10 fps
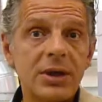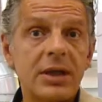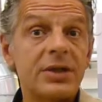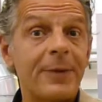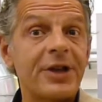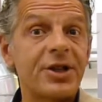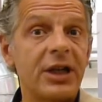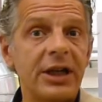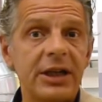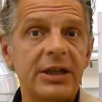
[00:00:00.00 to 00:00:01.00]

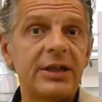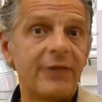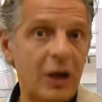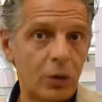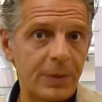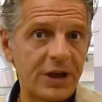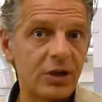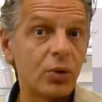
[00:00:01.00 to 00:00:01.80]
especially in developing